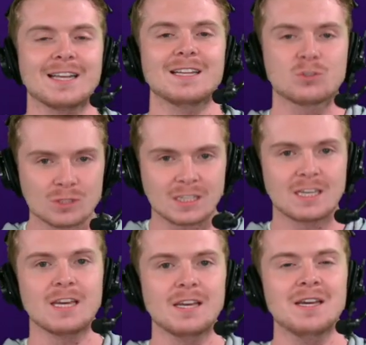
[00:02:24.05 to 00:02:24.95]
And this was the
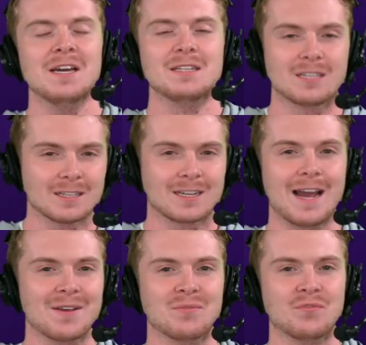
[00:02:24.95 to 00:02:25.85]
key to the
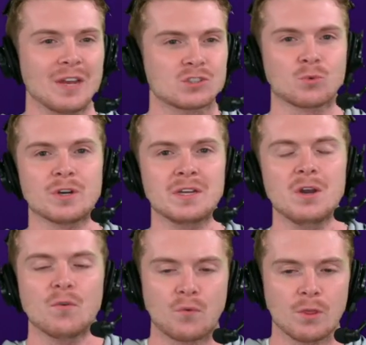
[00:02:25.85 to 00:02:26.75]
kind of victory
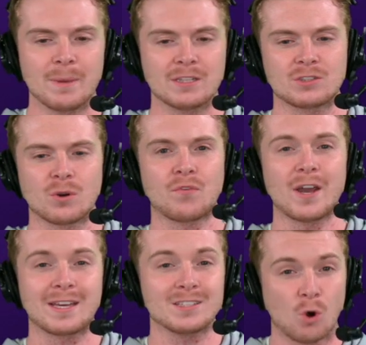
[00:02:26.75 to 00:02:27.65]
for the Minnesota
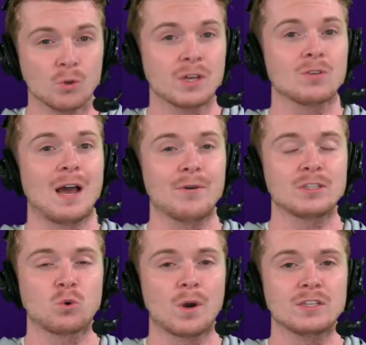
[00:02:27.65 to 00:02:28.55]
Vikings, only allowing
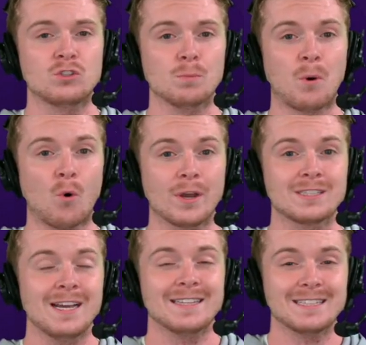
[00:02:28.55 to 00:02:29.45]
22 points.
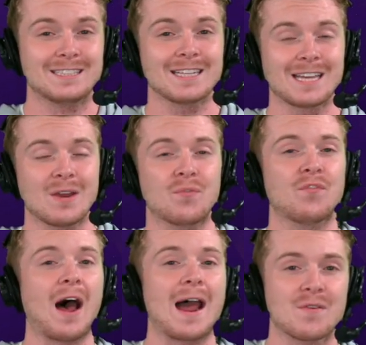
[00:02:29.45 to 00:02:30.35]
The Jets had
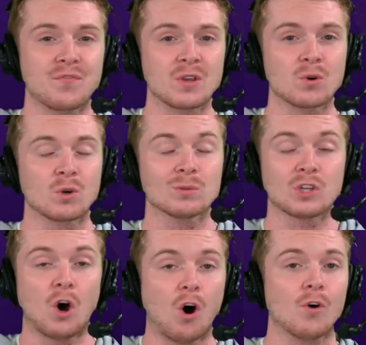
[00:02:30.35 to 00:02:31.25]
5 field goals
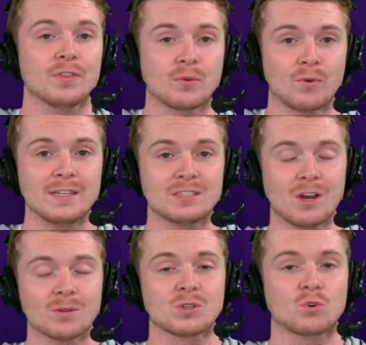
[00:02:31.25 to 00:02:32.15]
all in the red
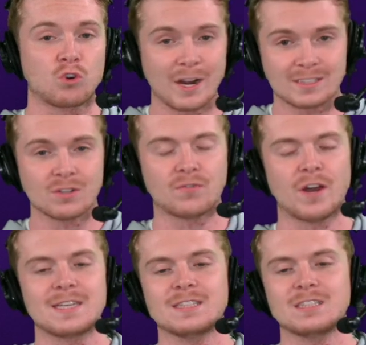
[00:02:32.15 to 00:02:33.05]
zone. So credit to the
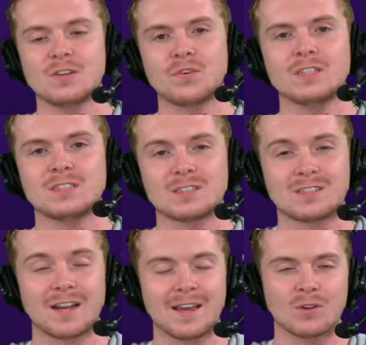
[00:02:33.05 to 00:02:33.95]
Vikings defense
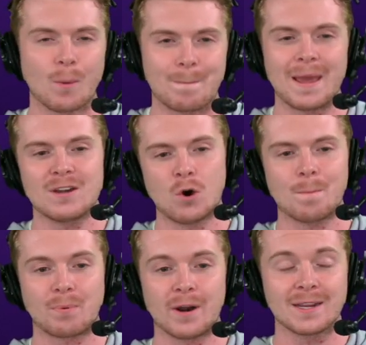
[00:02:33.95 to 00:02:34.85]
yesterday. A little bend,
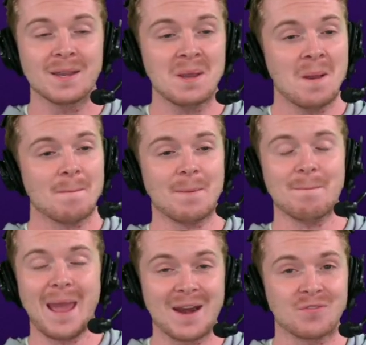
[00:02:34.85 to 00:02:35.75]
don't break. But
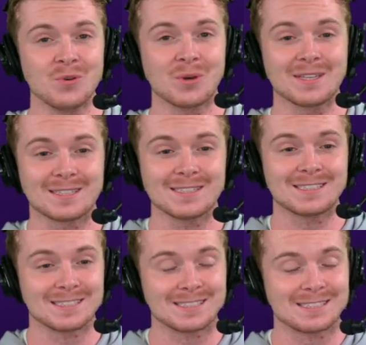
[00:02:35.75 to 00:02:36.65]
man, if you look at
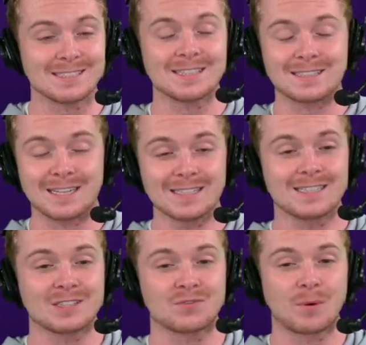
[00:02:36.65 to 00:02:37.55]
these
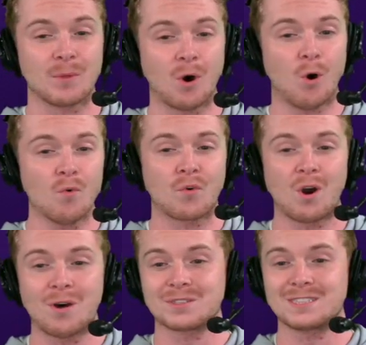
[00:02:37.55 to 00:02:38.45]
statistics from the
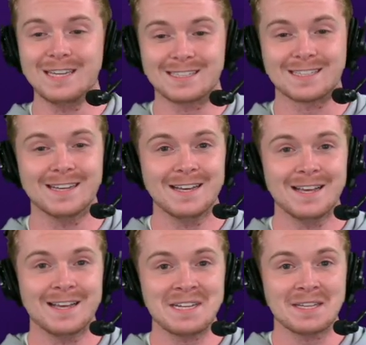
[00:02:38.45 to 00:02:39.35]
overall season,
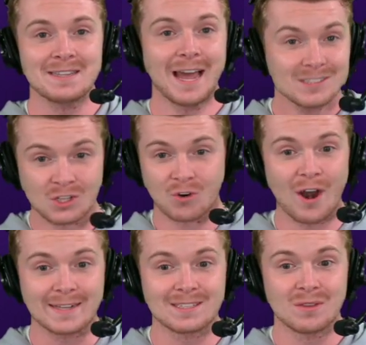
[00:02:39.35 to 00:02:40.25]
that's
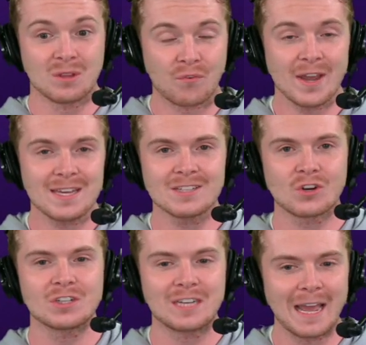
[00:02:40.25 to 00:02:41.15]
correct. The Vikings
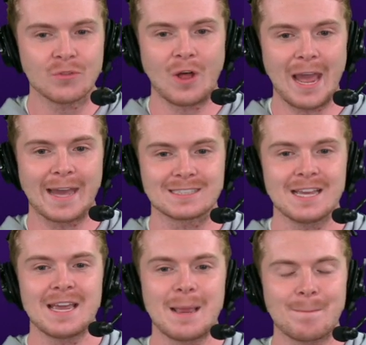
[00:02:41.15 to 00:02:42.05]
are dead last
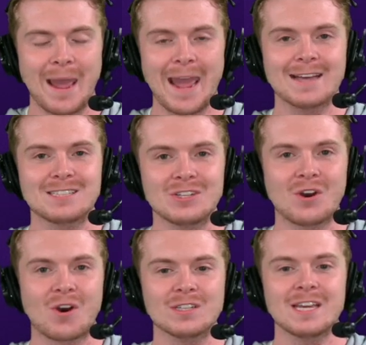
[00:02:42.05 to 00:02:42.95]
in passing
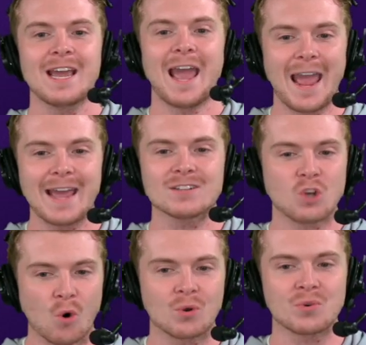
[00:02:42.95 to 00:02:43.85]
yards and
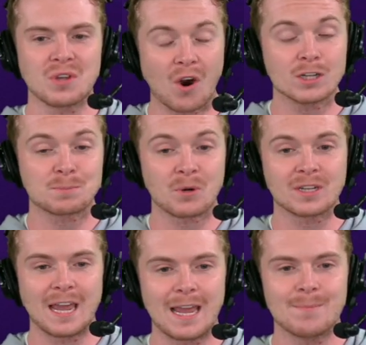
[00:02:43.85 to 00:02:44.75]
total yards per
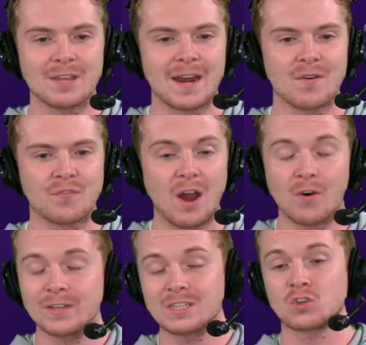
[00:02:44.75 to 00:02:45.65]
game in the
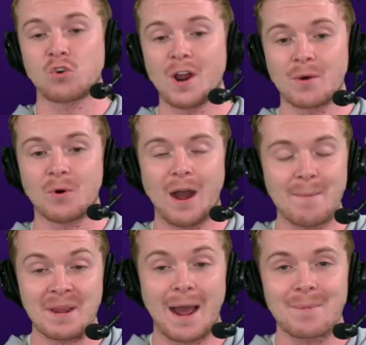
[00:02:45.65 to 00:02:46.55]
NFL. It's incredible. I
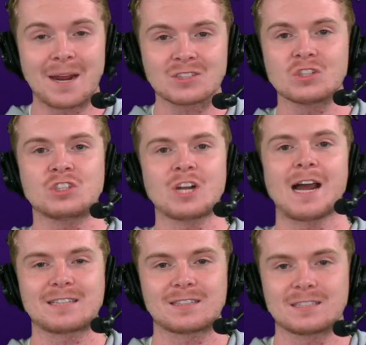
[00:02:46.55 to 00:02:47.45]
mean, I'm honestly
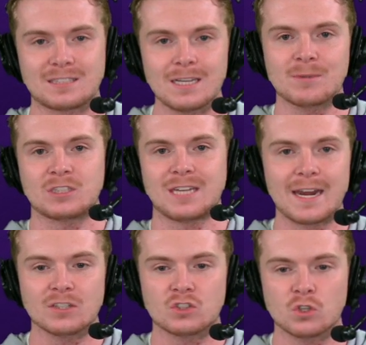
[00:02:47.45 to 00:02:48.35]
shocked that this team is
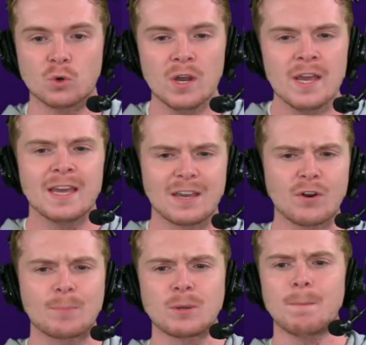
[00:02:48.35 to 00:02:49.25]
10-2,
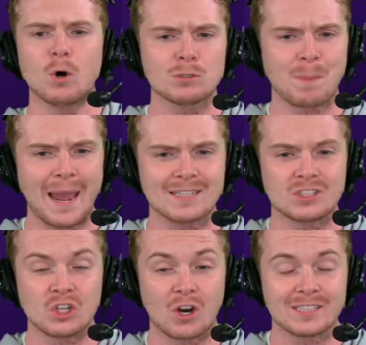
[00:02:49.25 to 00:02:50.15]
giving up the most
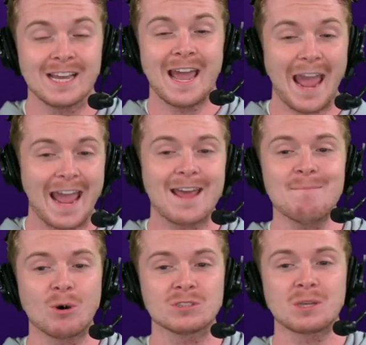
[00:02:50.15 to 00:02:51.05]
passing yards and
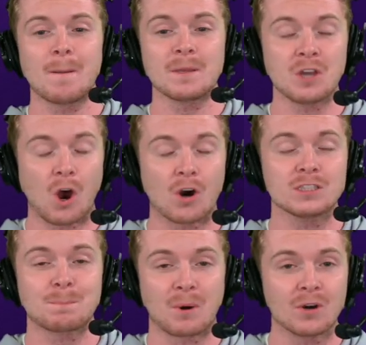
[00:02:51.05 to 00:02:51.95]
most
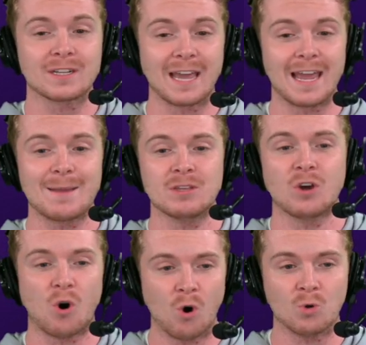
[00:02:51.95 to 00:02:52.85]
yards per game in
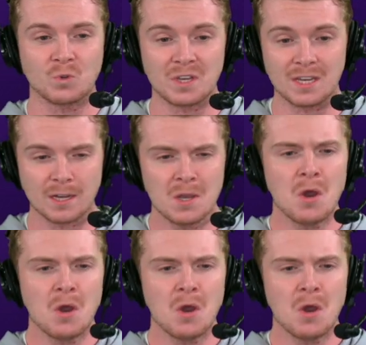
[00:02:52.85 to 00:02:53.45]
the whole league.